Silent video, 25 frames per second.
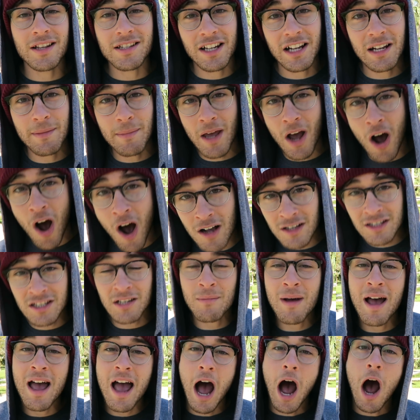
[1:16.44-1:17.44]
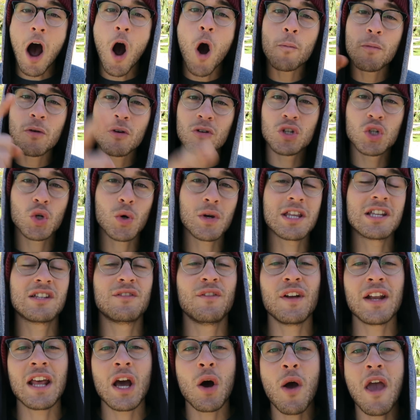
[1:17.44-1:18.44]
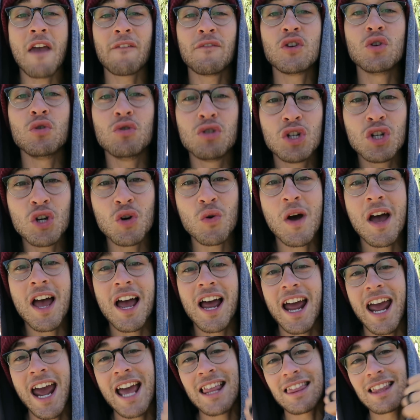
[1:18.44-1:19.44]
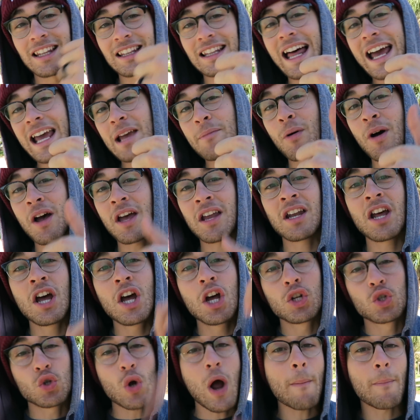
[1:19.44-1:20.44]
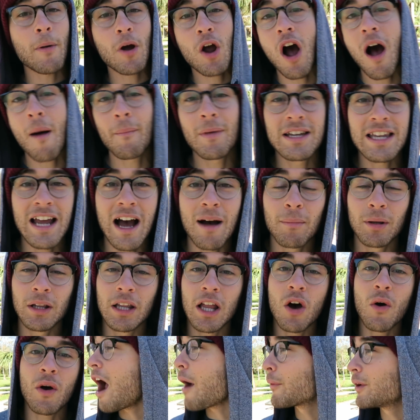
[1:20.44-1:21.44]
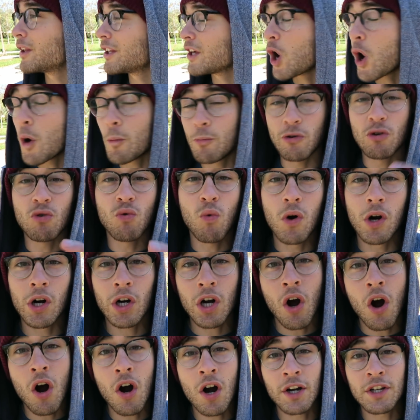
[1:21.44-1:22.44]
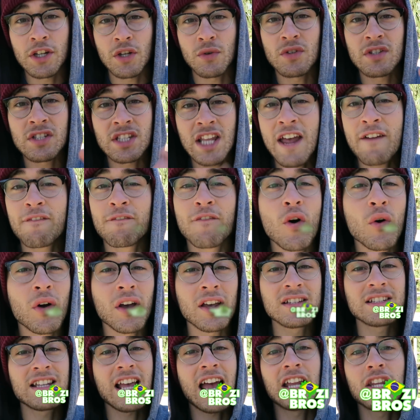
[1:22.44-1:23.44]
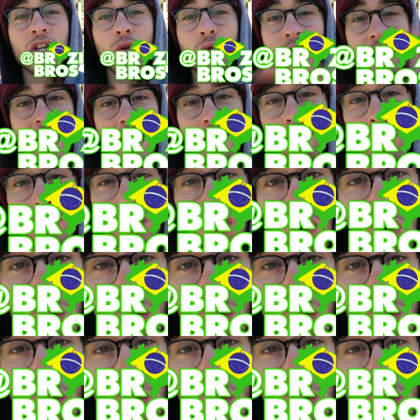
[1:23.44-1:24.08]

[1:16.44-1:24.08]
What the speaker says: and it's gonna be awesome. I hope you enjoy this video. If you do, hit the like button, drop a comment down below. I really hope you work hard, you stay focused, and you never